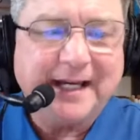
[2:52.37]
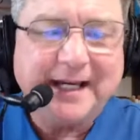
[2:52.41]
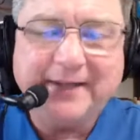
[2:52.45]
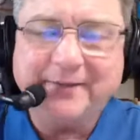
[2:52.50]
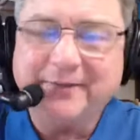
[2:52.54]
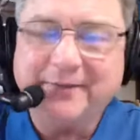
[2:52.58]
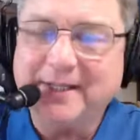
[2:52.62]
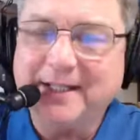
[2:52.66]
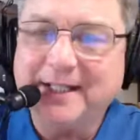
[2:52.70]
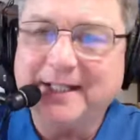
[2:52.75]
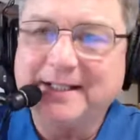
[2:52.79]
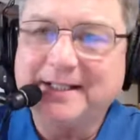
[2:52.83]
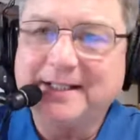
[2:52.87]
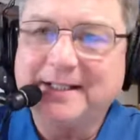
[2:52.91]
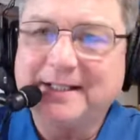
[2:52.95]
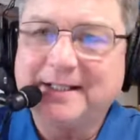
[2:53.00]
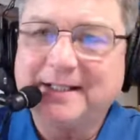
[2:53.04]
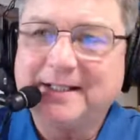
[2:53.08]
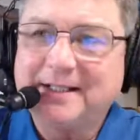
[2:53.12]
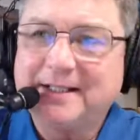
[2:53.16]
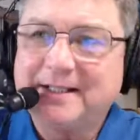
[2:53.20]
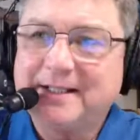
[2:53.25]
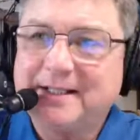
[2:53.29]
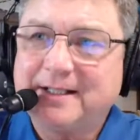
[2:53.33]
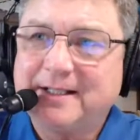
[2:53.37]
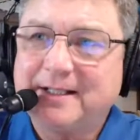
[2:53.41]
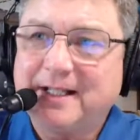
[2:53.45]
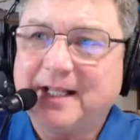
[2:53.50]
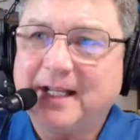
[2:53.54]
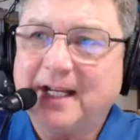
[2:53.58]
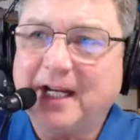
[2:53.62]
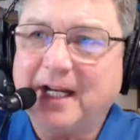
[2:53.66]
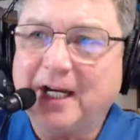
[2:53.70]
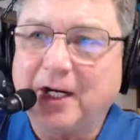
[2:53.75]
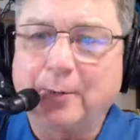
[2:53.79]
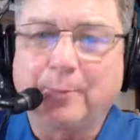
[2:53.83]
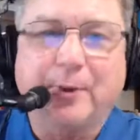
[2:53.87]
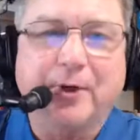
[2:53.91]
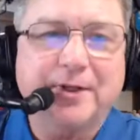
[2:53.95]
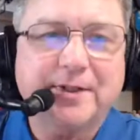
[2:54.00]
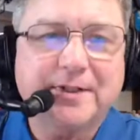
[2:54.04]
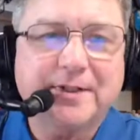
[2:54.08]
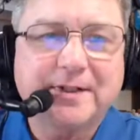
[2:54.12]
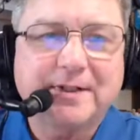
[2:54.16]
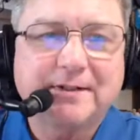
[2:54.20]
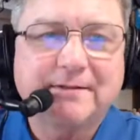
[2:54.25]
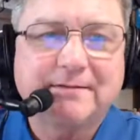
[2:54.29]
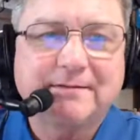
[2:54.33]
And then air
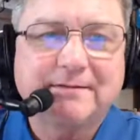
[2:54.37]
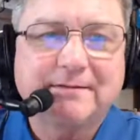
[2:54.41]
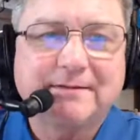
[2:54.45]
boss.